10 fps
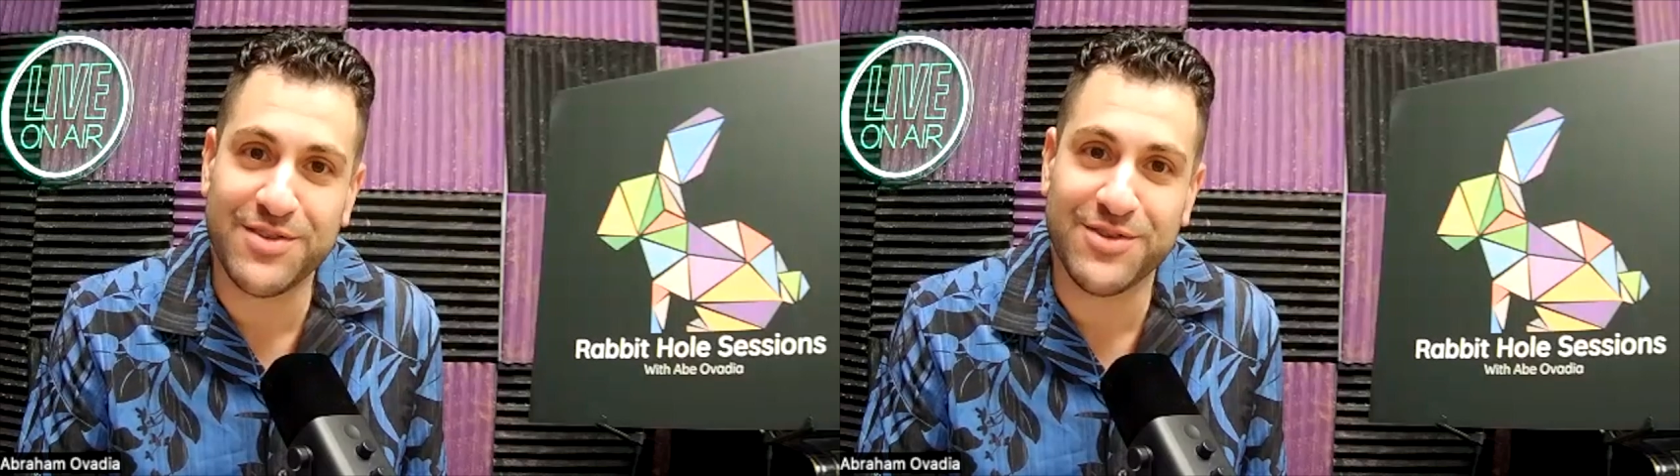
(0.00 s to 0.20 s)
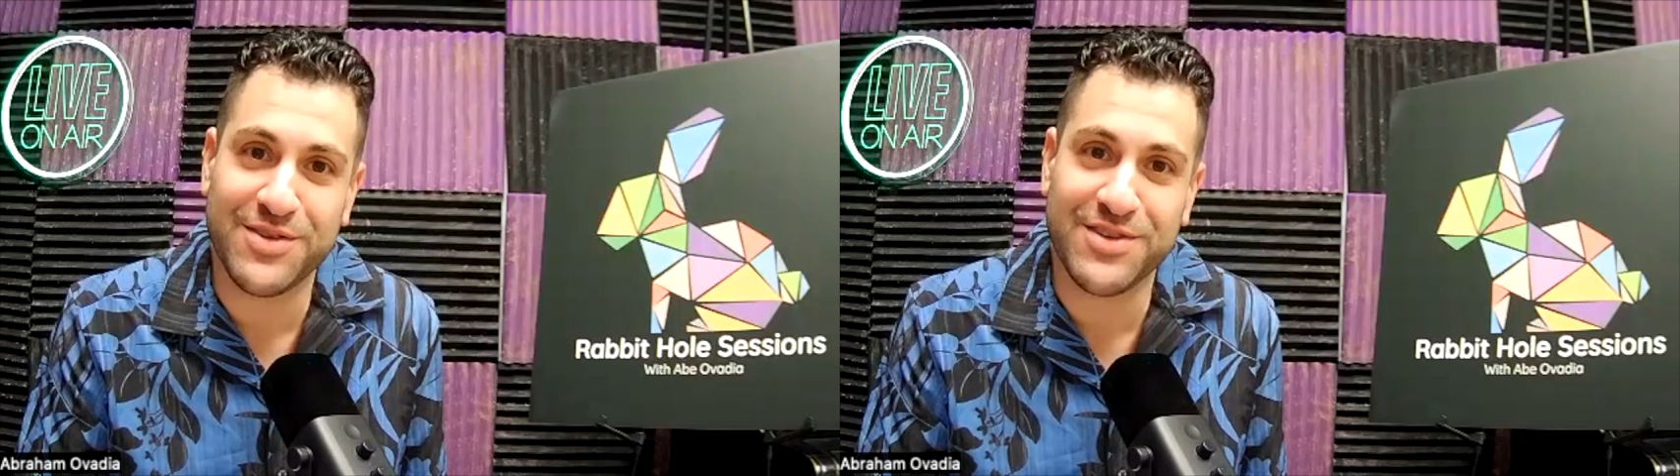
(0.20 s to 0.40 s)

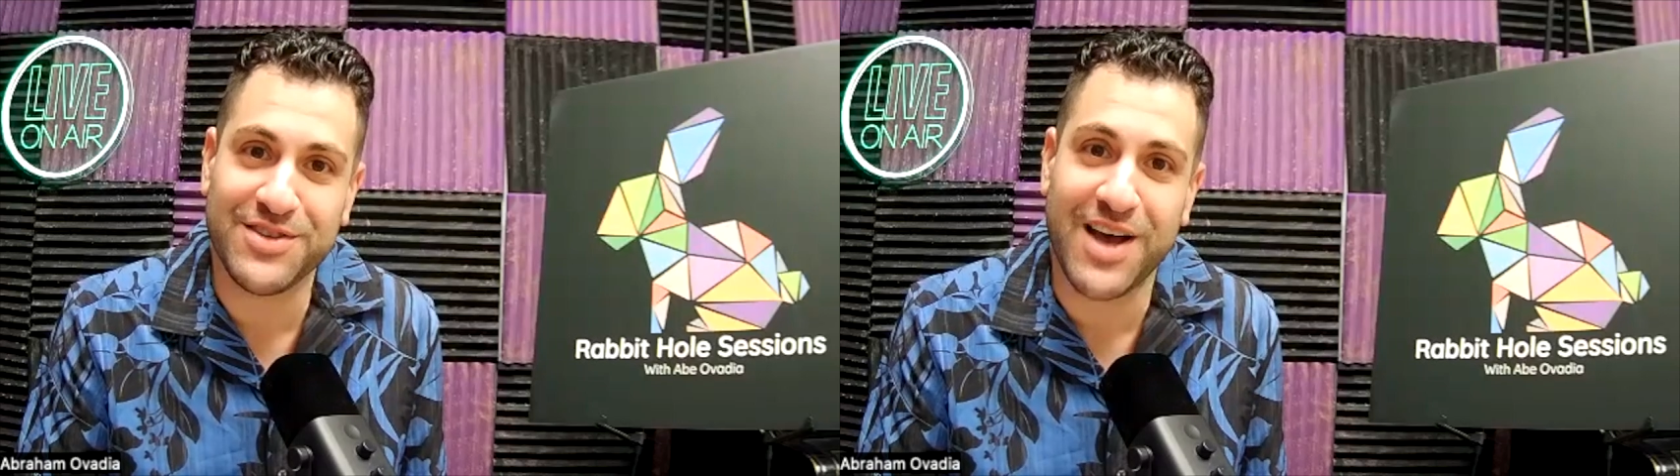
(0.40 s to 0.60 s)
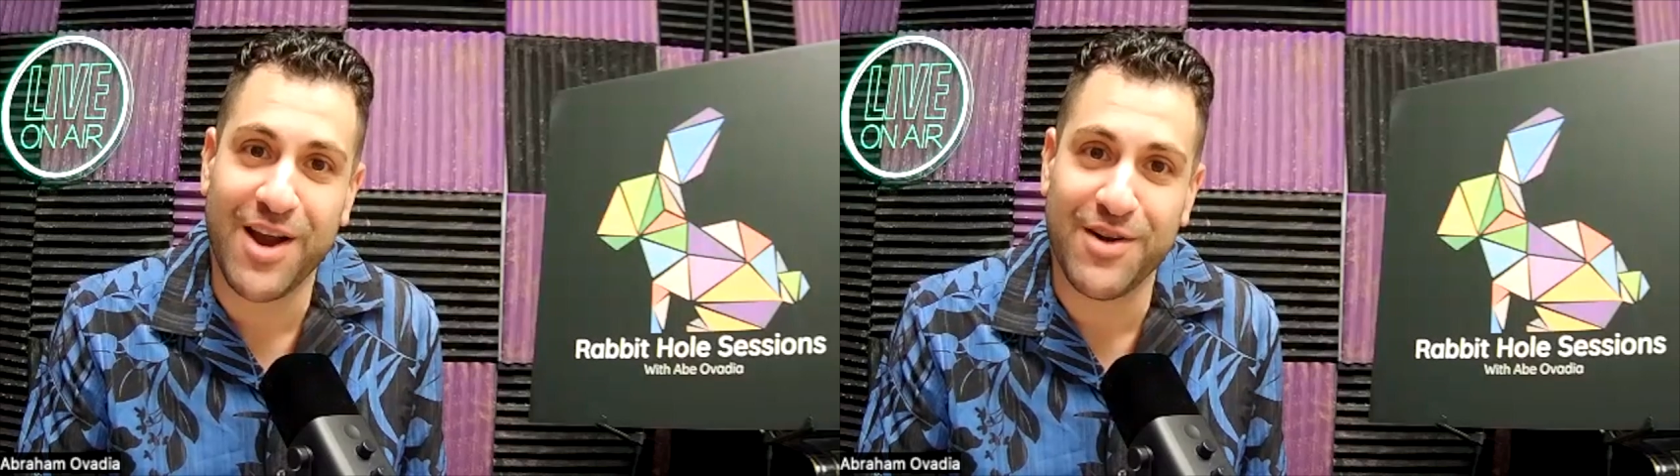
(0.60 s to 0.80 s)
so he just
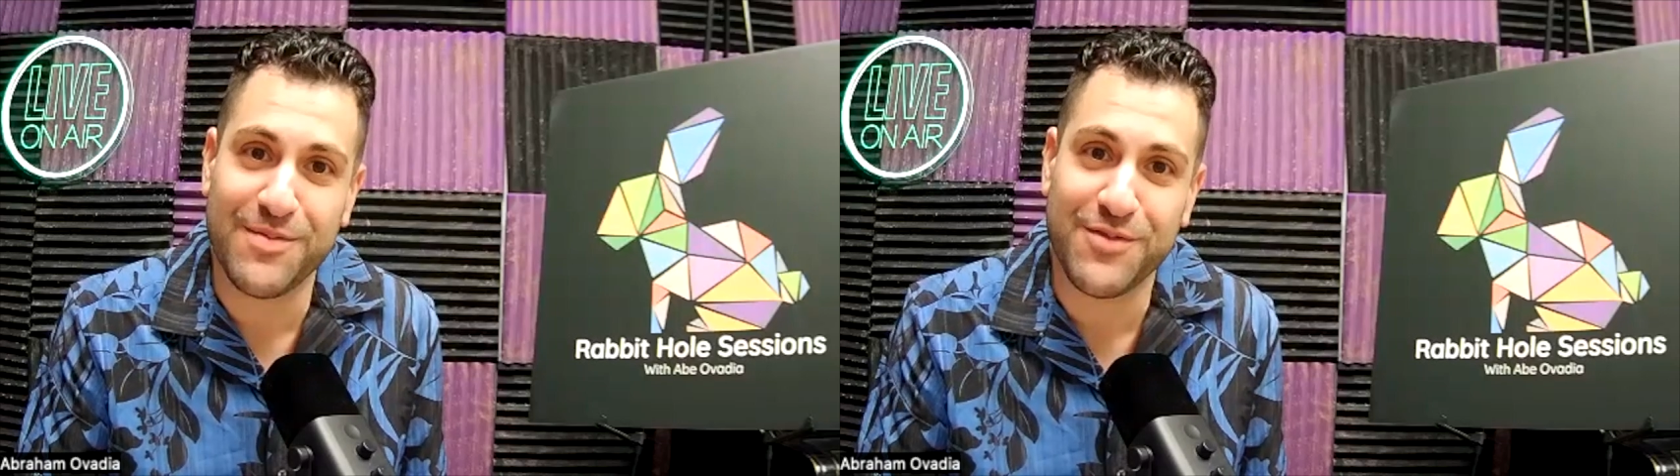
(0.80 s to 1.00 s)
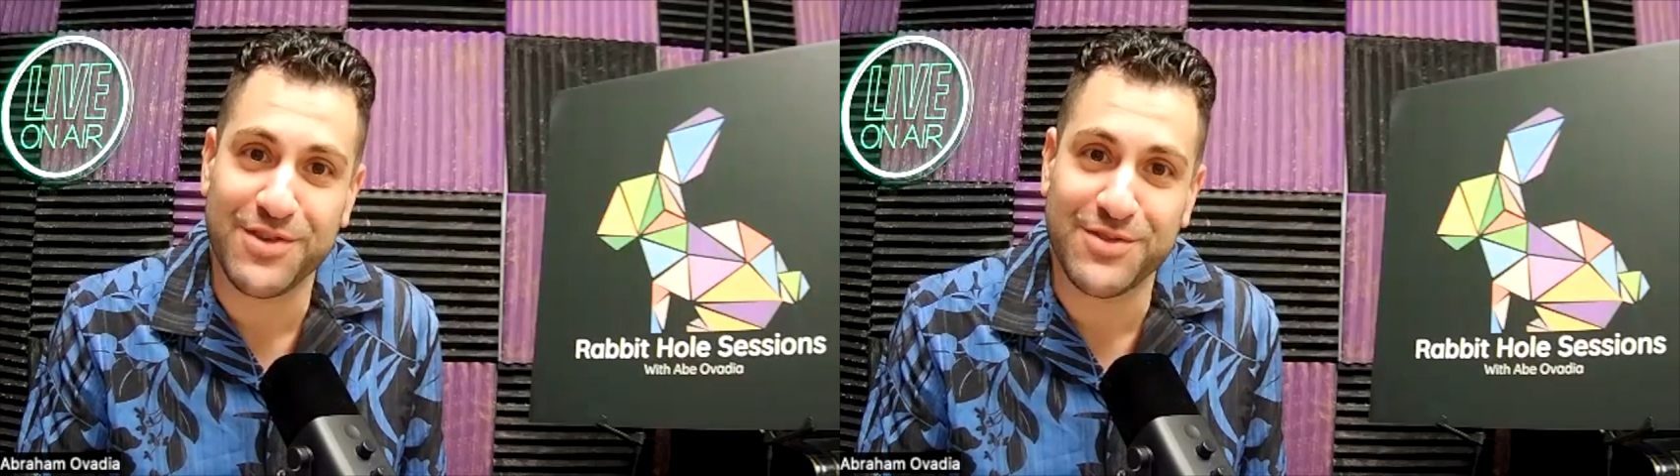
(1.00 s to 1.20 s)
hired him
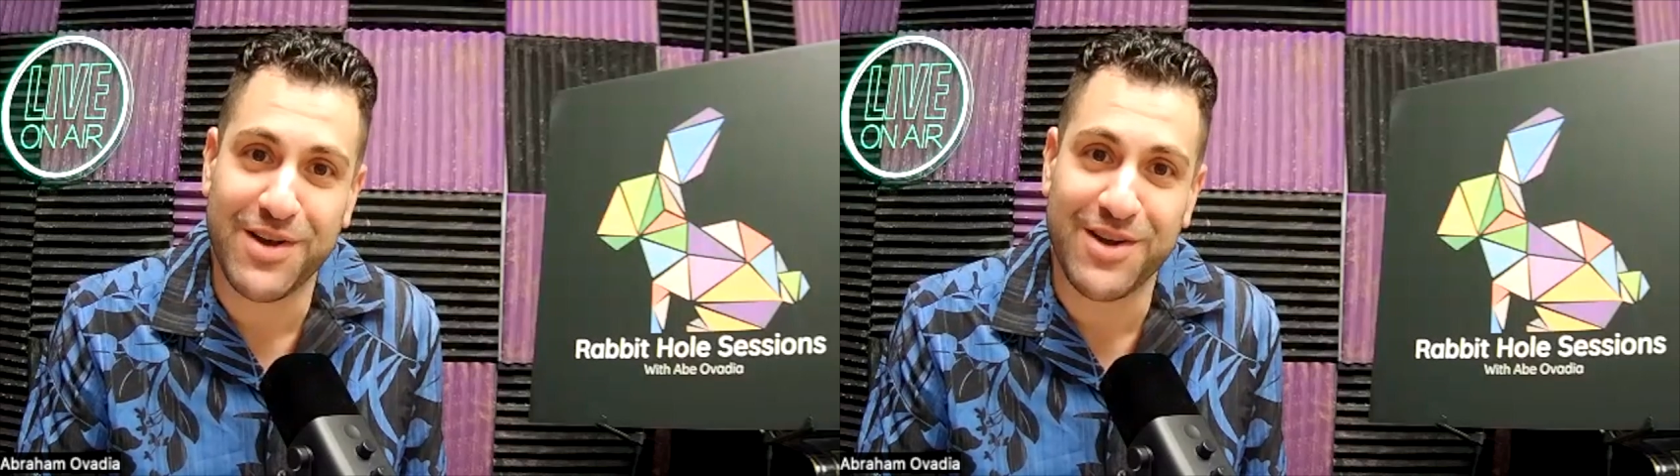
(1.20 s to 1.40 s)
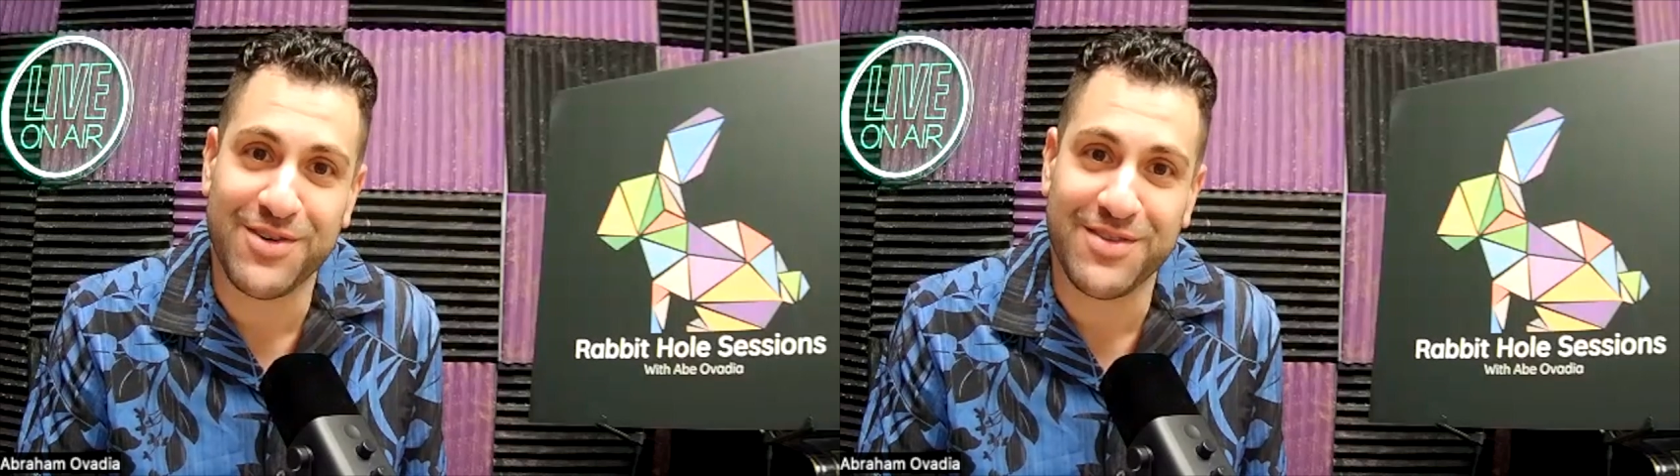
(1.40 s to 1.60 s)
for his
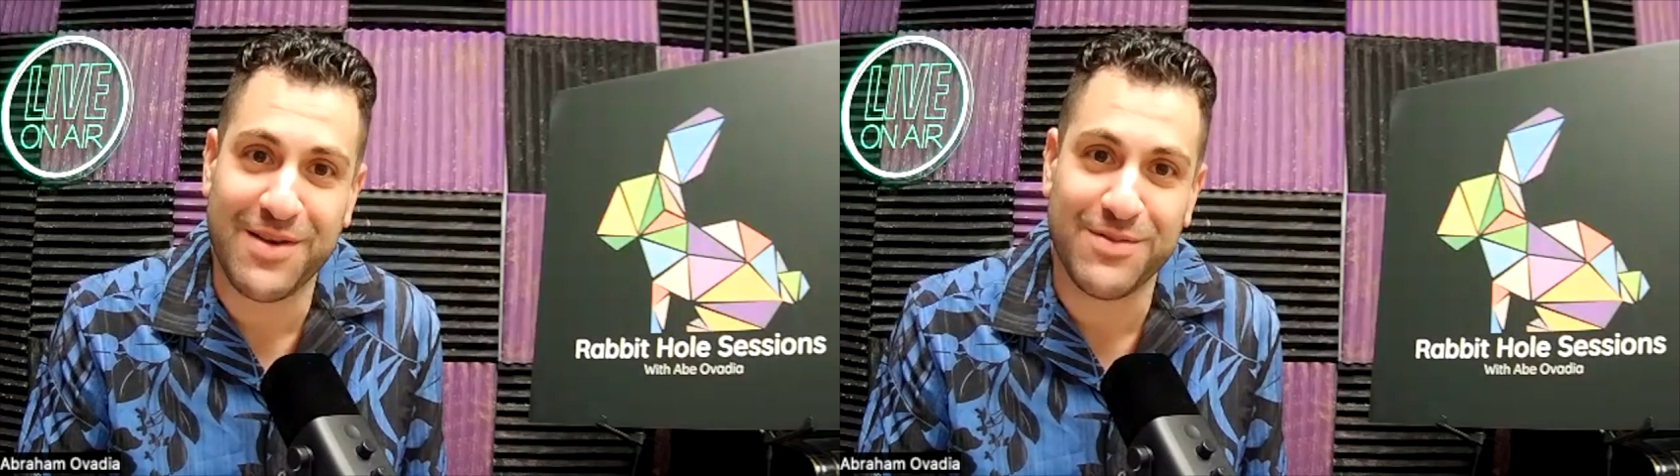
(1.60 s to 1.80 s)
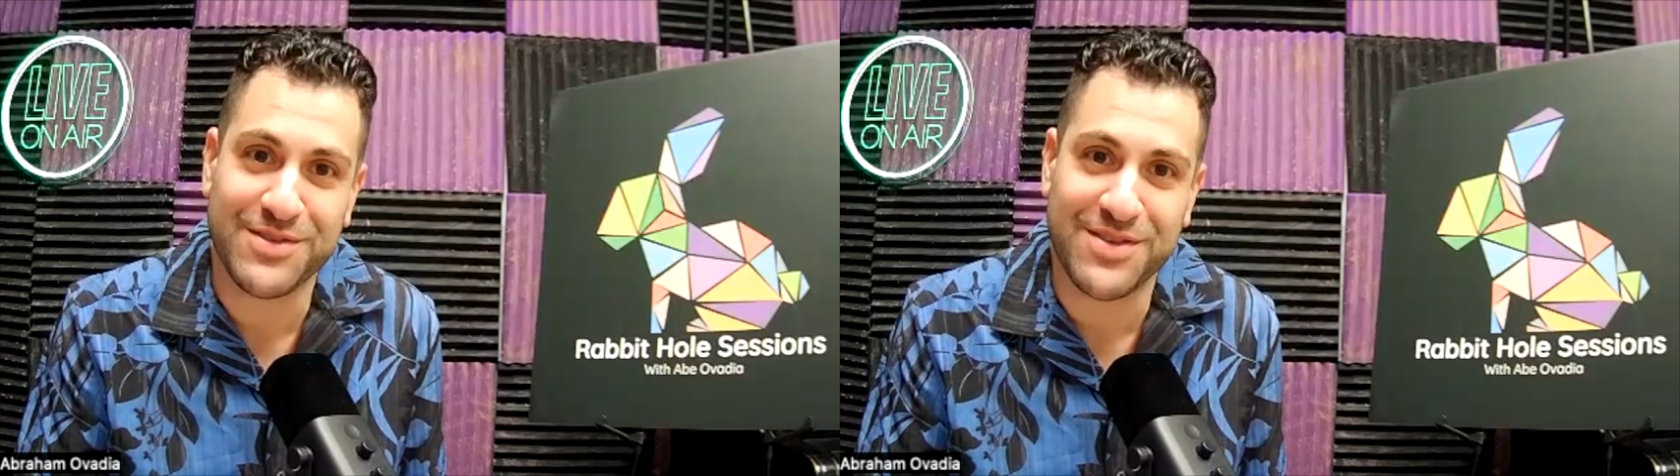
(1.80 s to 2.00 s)
record, and
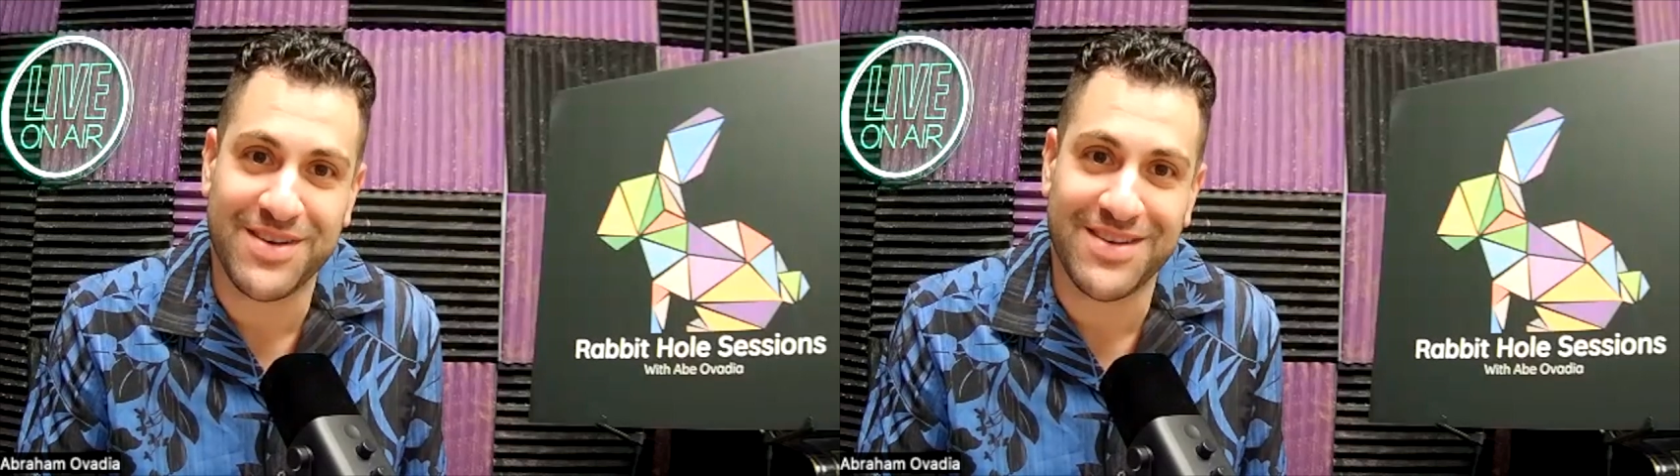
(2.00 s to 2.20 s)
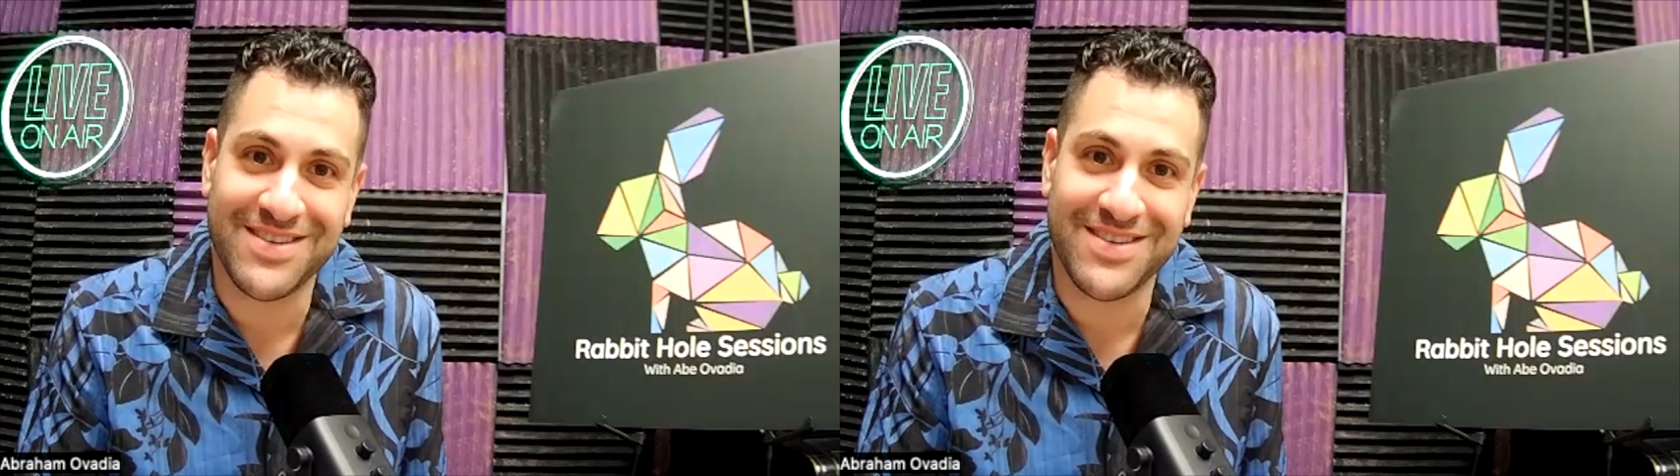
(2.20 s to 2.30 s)
that was the